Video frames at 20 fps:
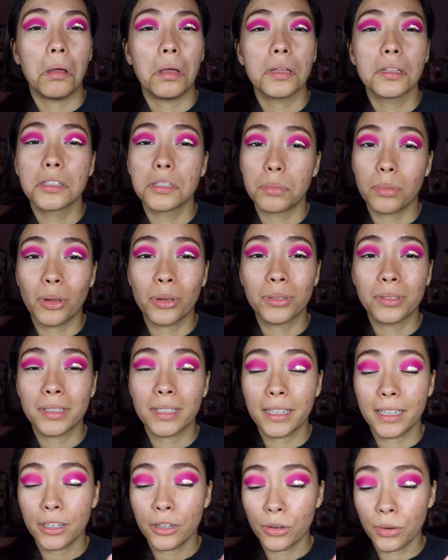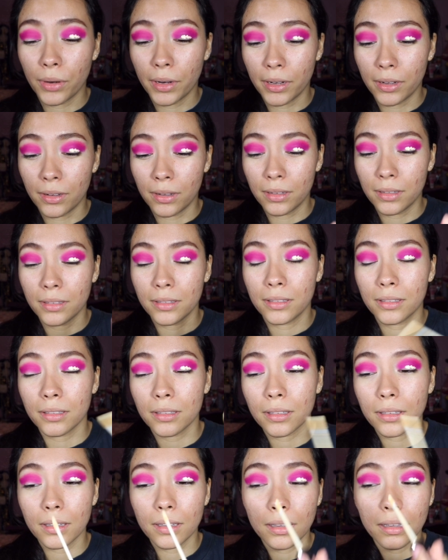It smells like
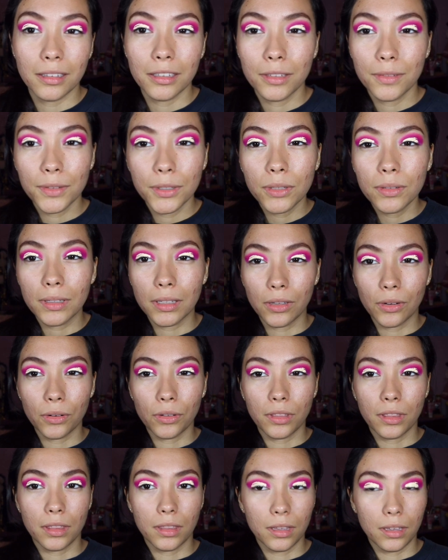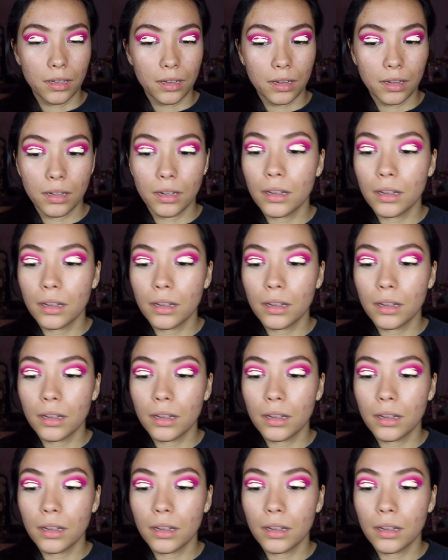crayons. It does feel a little thick.